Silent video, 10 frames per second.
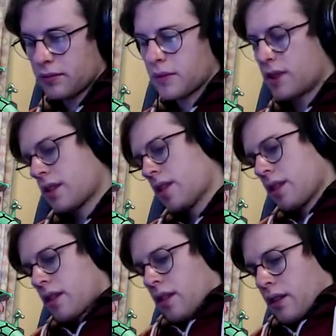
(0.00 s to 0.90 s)

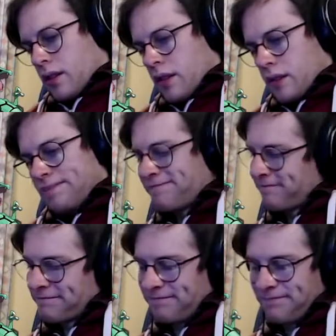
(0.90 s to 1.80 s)
Cresselia on
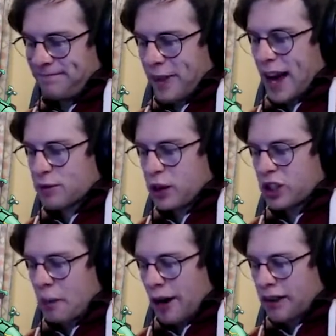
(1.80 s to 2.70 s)
his Azumarill, which
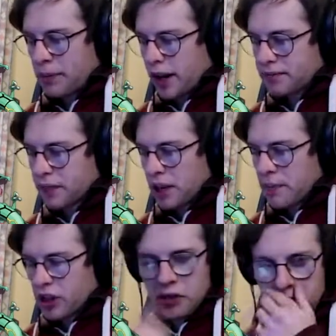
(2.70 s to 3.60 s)
works really
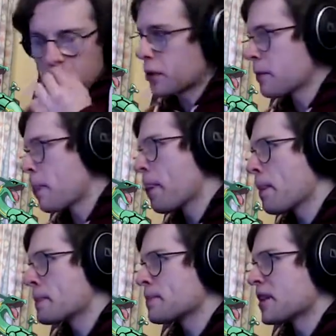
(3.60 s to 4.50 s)
well, which loses
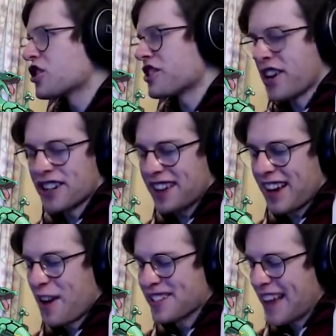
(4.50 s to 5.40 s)
to the Snorlax.
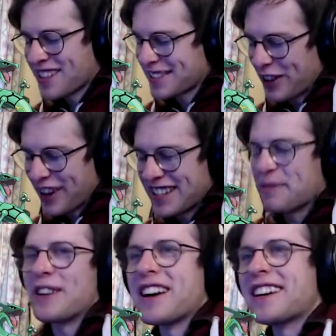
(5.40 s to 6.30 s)
So
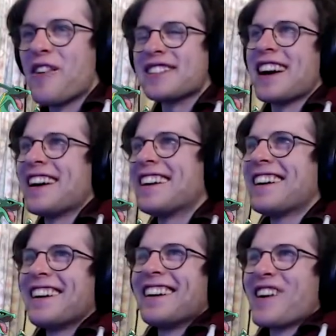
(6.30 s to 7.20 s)
I don't really
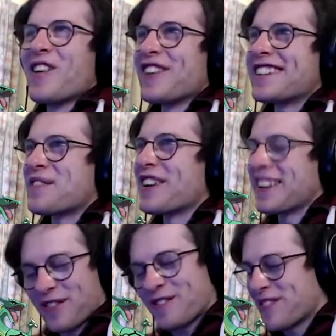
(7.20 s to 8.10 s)
need
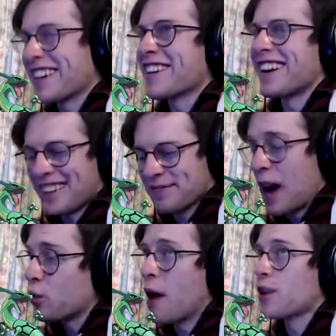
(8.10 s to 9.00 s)
health on my
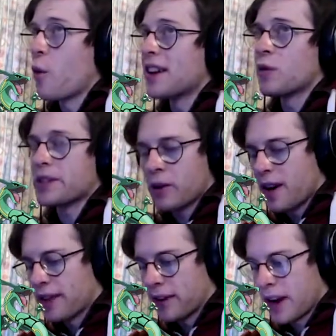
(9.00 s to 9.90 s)
Bastiodon because I can
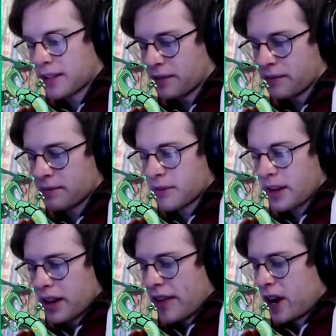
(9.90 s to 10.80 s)
probably kill the
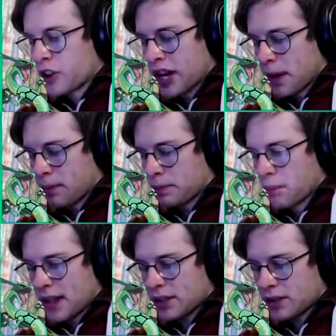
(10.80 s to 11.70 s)
Snorlax
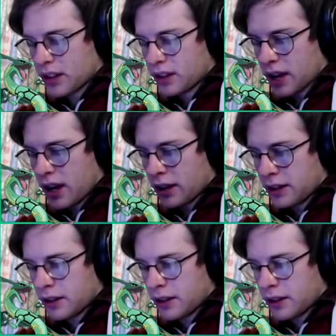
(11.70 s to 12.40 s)
with my